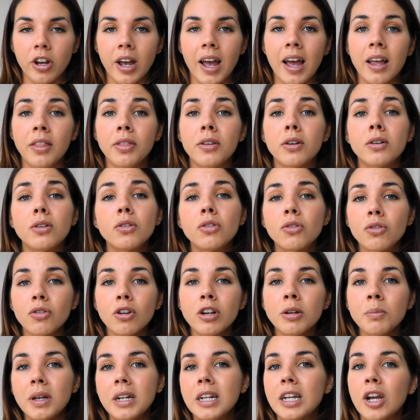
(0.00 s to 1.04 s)
And there are
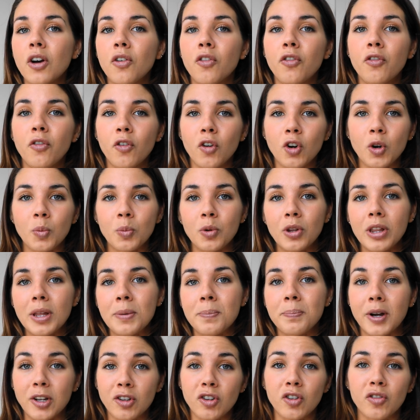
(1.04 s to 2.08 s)
so many affordable
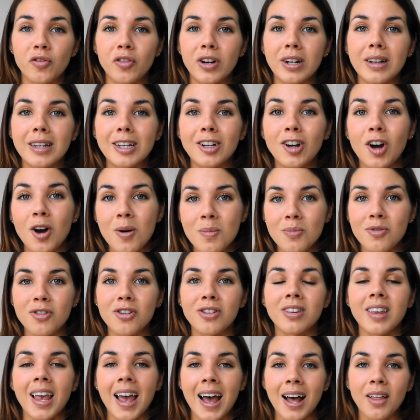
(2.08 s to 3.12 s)
and budget friendly
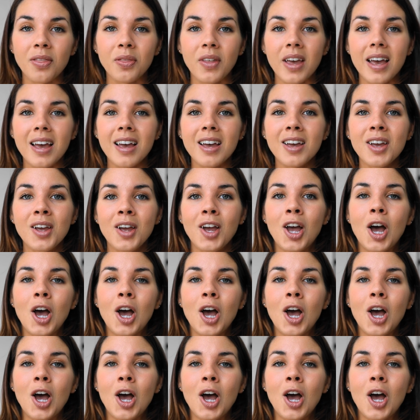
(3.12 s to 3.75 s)
options out there